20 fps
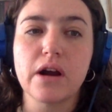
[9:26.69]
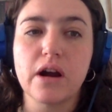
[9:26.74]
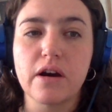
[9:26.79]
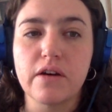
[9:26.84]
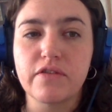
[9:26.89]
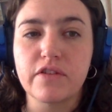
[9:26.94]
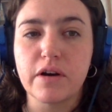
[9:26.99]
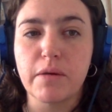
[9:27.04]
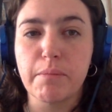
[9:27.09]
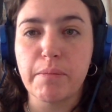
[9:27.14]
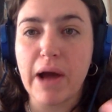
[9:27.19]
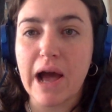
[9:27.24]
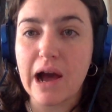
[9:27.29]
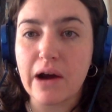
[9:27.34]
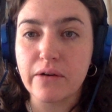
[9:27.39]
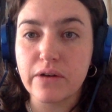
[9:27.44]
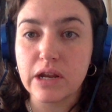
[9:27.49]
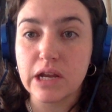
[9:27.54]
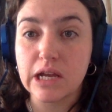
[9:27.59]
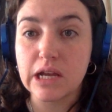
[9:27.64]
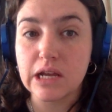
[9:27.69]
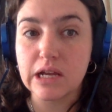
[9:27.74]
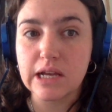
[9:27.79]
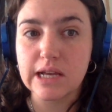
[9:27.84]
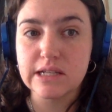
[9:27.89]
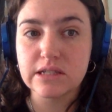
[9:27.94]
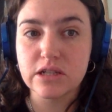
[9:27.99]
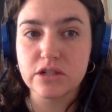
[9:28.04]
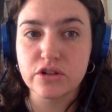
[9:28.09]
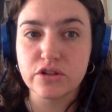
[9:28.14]
of compounding
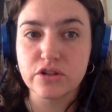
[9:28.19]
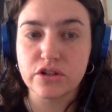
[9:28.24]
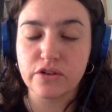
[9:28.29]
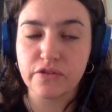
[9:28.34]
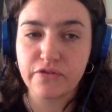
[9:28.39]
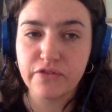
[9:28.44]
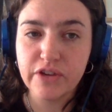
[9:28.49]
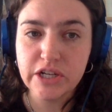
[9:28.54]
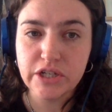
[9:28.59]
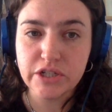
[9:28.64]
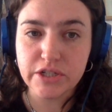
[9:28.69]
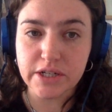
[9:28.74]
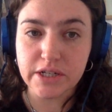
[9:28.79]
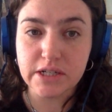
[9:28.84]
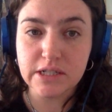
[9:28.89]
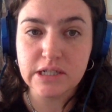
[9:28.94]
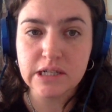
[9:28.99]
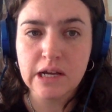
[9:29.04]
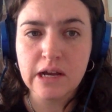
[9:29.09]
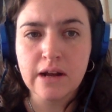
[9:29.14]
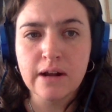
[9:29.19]
institutional features,